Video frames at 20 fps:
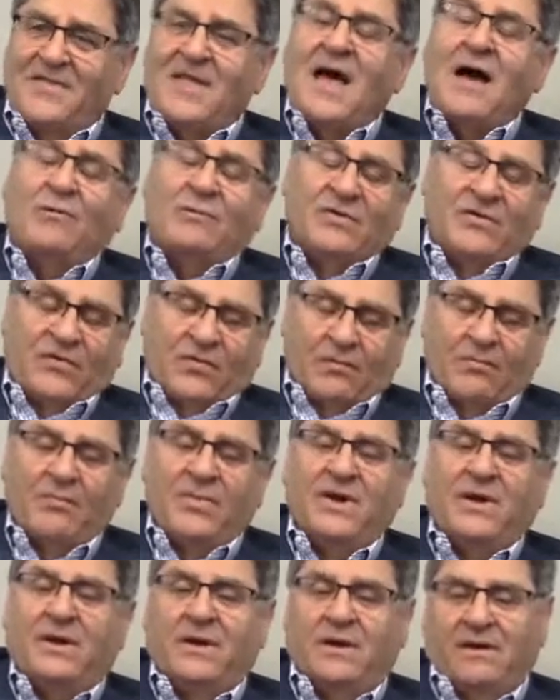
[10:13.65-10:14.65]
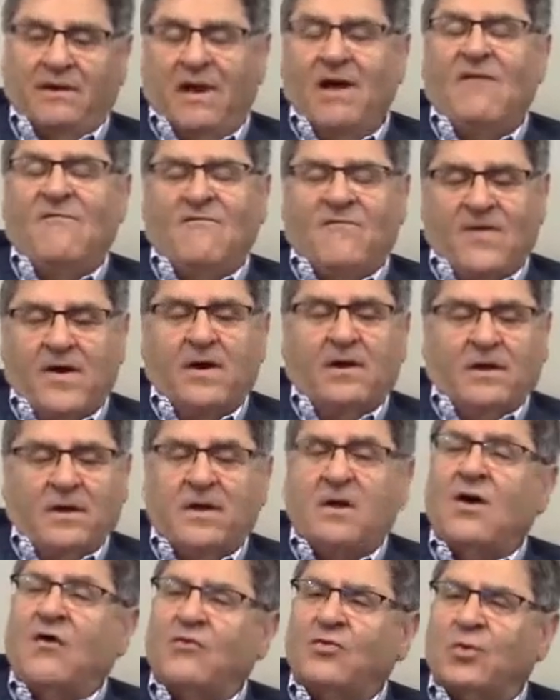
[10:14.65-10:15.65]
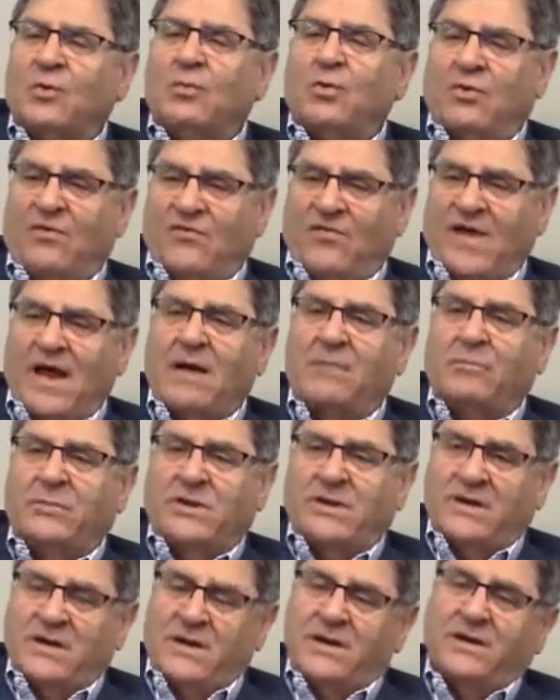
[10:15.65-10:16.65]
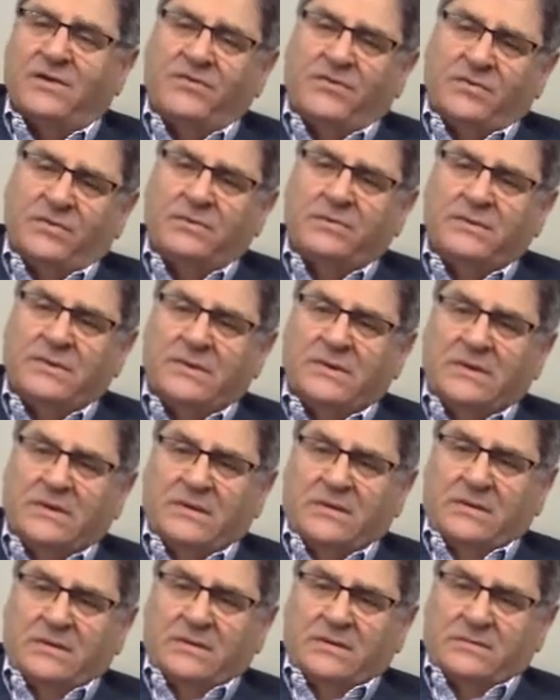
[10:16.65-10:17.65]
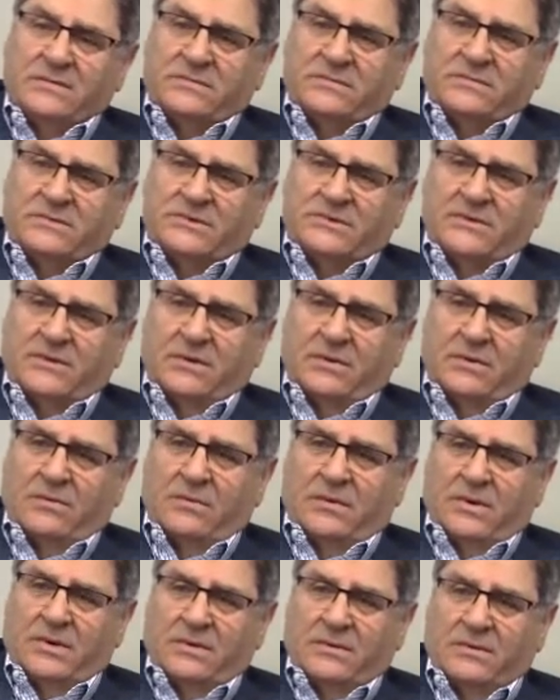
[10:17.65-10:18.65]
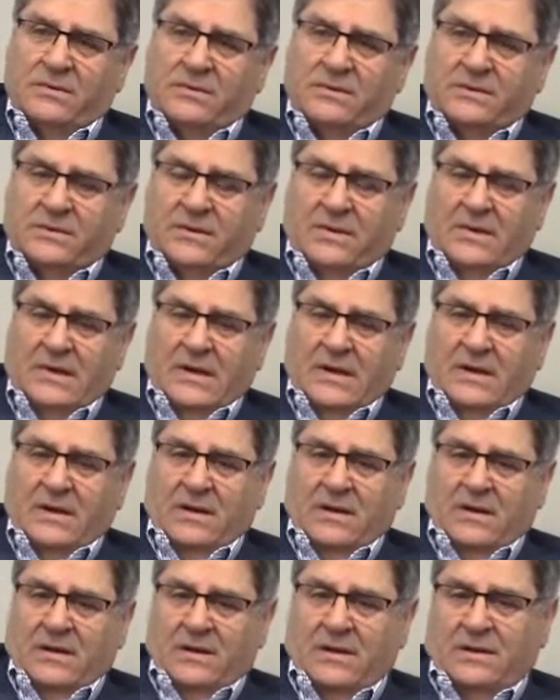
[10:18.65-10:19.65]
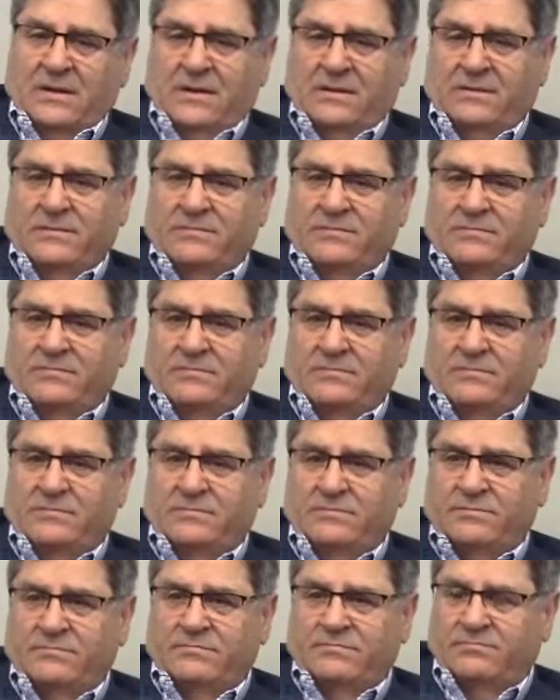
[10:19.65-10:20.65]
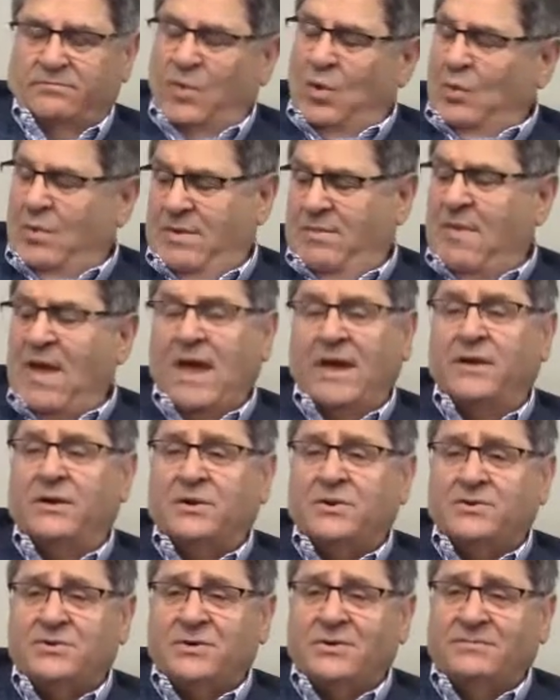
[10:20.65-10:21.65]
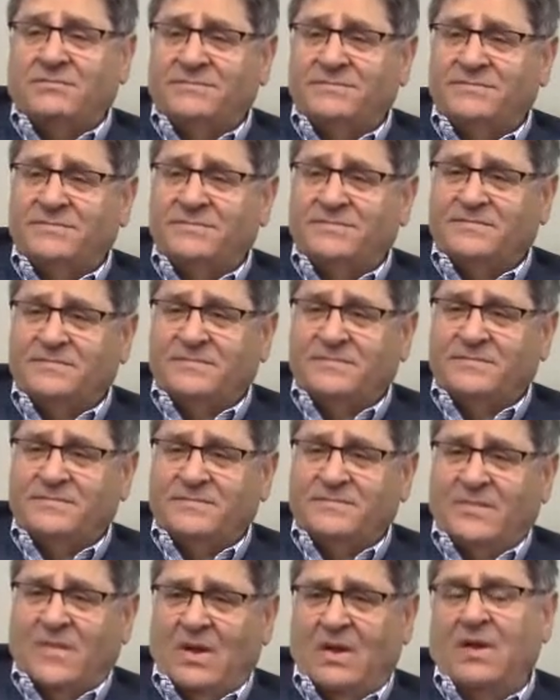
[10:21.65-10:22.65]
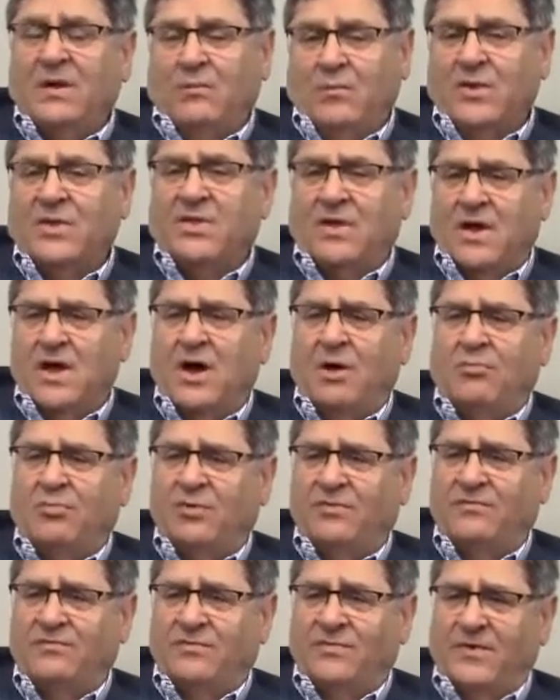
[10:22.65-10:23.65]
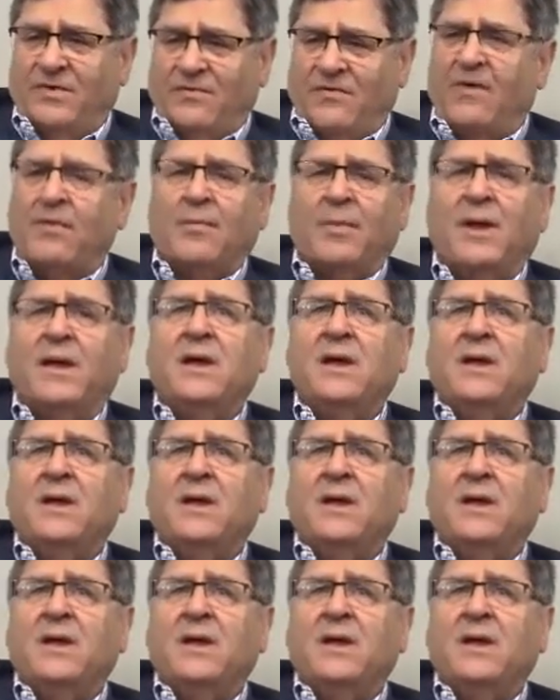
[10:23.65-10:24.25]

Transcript: that was from um, being a, a fairly comfortable yeah. family, yes. Mm -hmm. So, uh, but we managed with the help of, of everybody.